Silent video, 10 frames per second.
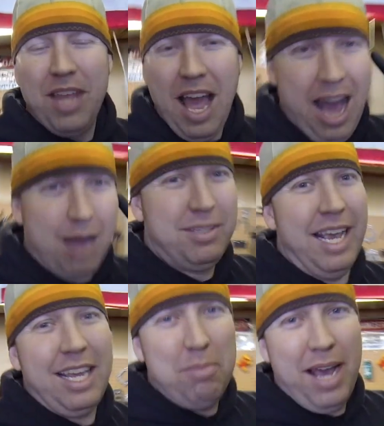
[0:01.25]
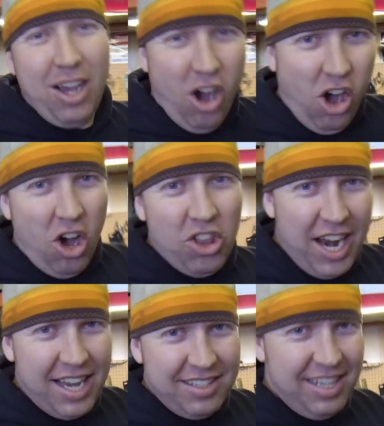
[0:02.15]
I'm taking back all the
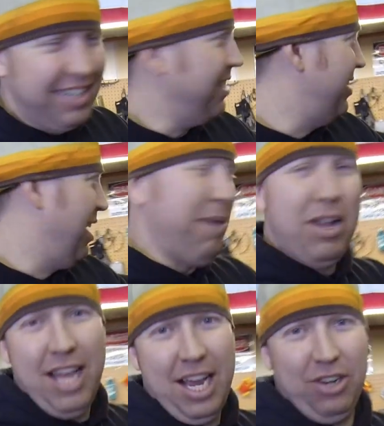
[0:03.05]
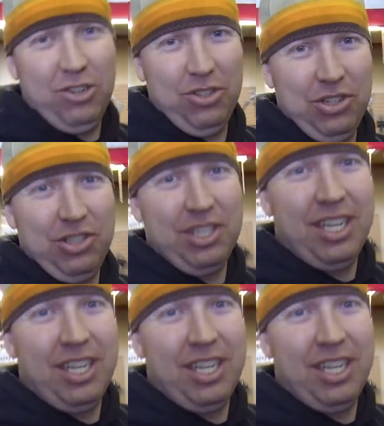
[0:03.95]
nice things I said about Land Cruisers.